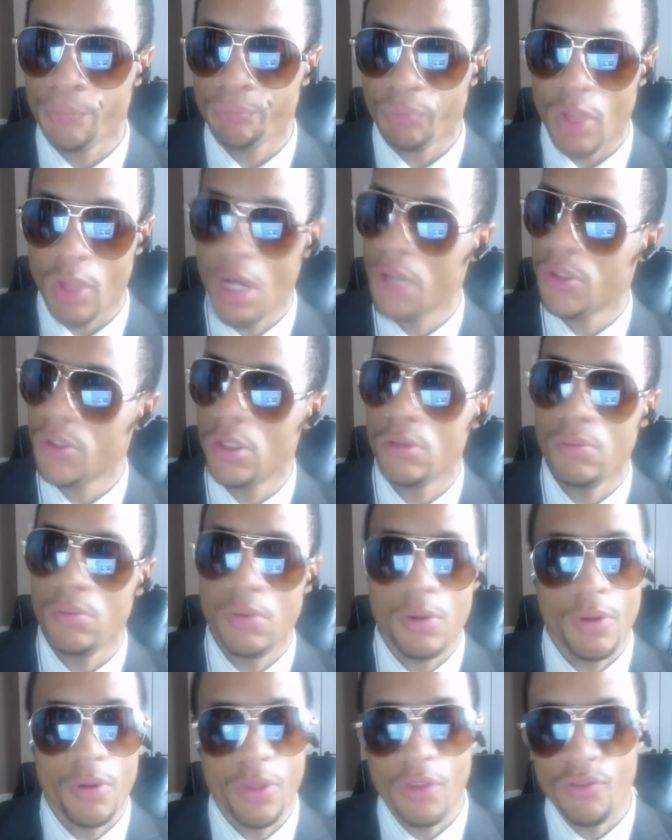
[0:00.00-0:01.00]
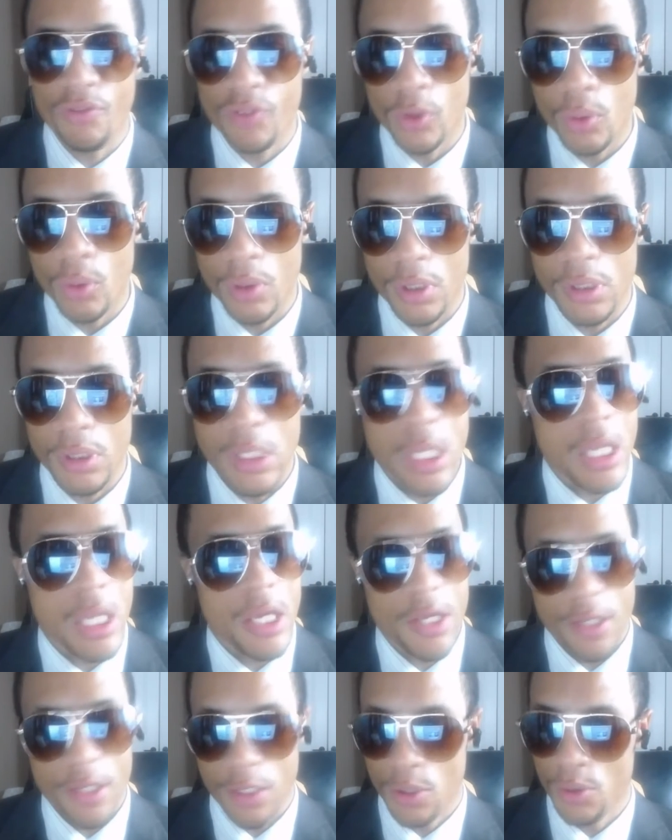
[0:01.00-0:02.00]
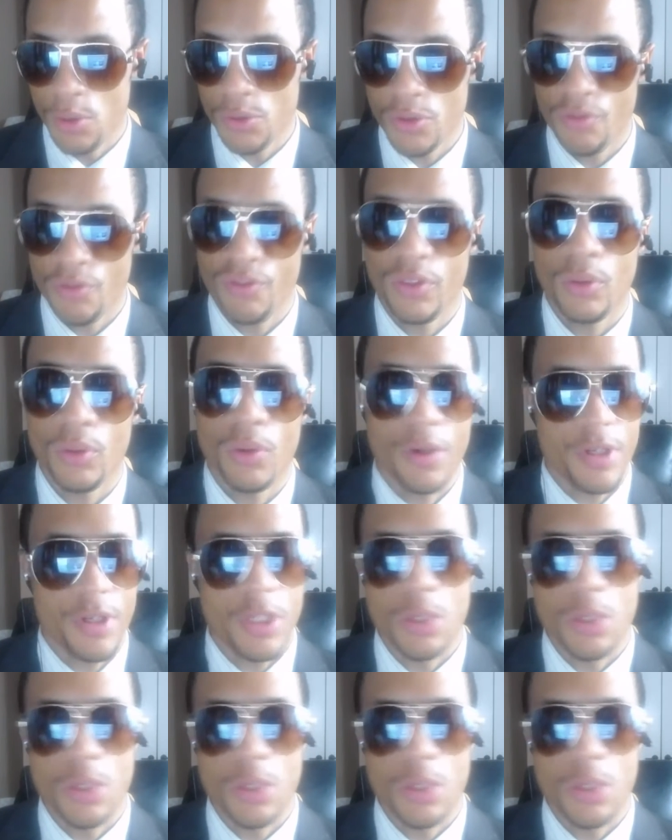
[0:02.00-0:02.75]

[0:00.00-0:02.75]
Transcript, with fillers: Also, the floor. Use the floor.